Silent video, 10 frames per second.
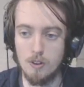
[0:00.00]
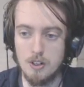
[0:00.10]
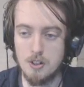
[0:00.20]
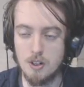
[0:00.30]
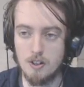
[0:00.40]

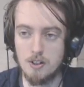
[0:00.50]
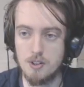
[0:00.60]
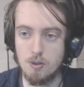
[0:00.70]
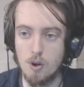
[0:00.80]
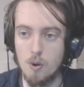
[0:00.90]
because you can just
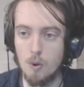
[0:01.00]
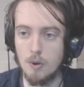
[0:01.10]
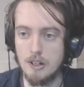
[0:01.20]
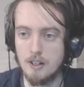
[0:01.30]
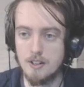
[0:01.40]
scroll, or
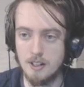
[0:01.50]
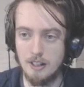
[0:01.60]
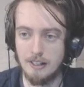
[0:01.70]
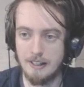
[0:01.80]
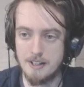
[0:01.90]
you can just
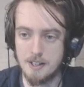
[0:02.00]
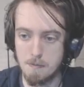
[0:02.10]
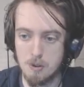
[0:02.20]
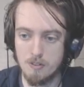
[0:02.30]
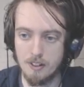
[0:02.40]
click this and
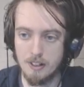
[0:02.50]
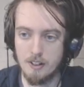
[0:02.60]
move it,